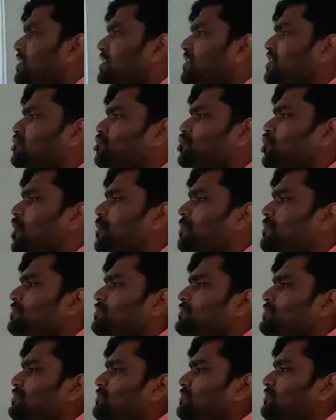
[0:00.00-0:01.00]
in his
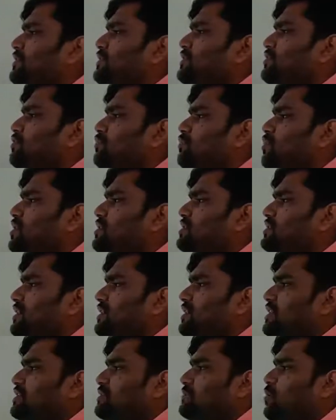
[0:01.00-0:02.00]
shop, which was
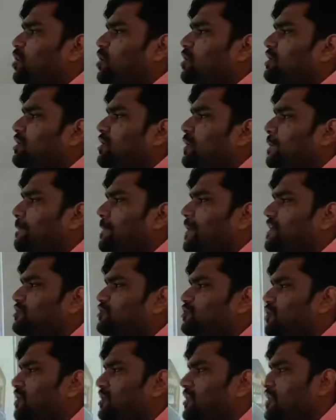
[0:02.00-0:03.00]
in a small by
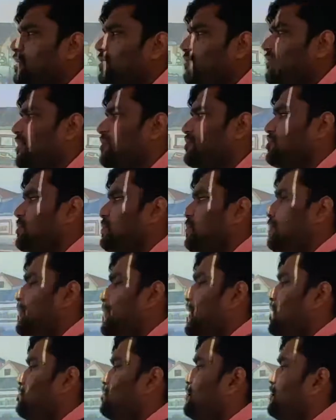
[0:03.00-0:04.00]
street in a fashionable
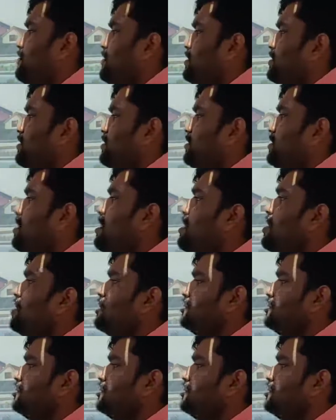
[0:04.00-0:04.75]
part of London.